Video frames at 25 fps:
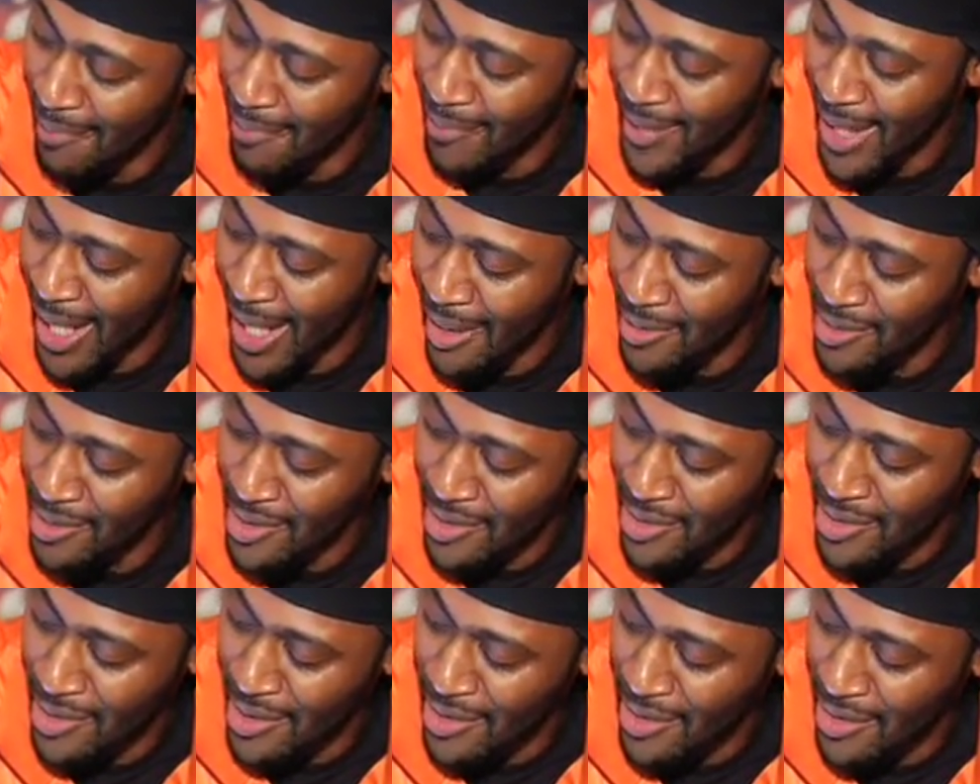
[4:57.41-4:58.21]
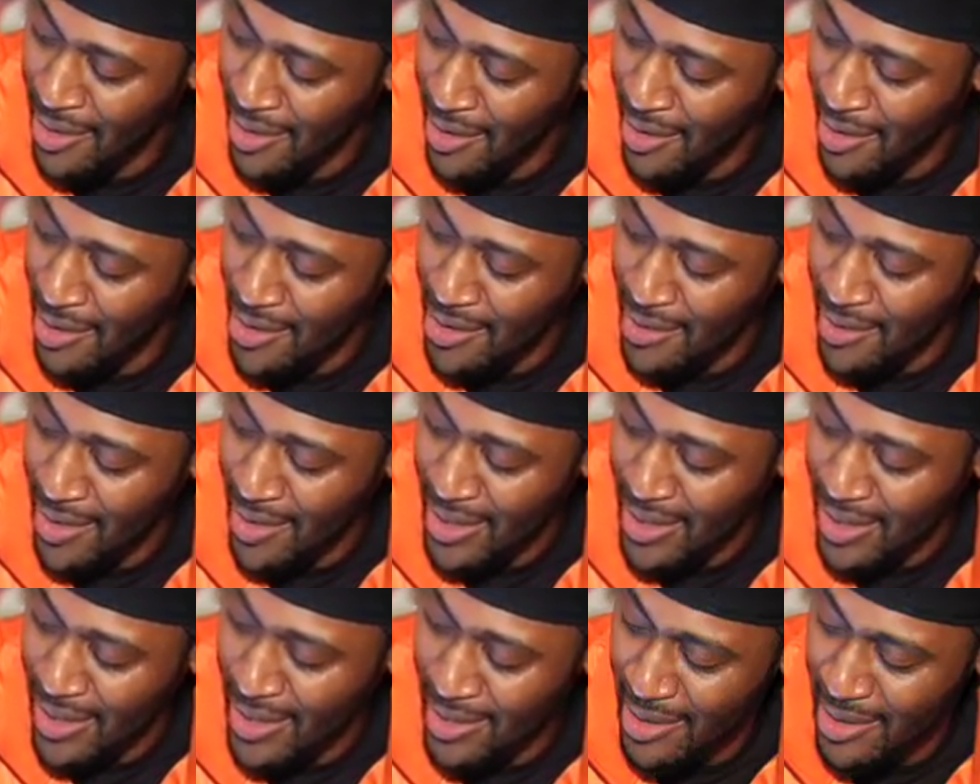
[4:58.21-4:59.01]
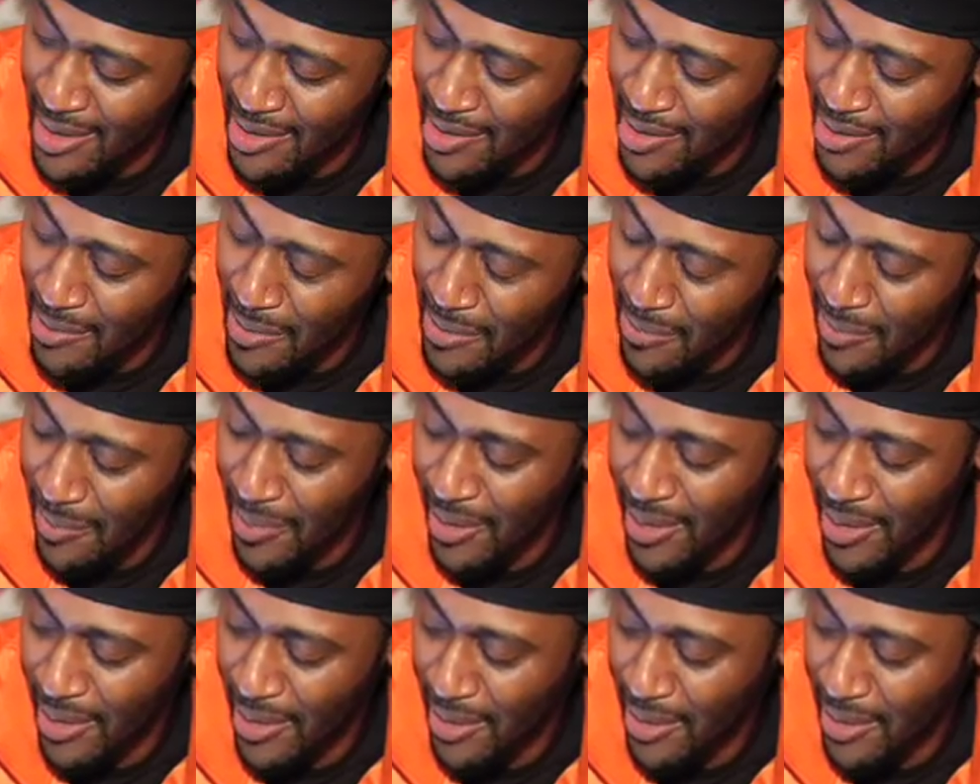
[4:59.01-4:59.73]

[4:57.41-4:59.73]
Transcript: down to the star. So I said this star is pretty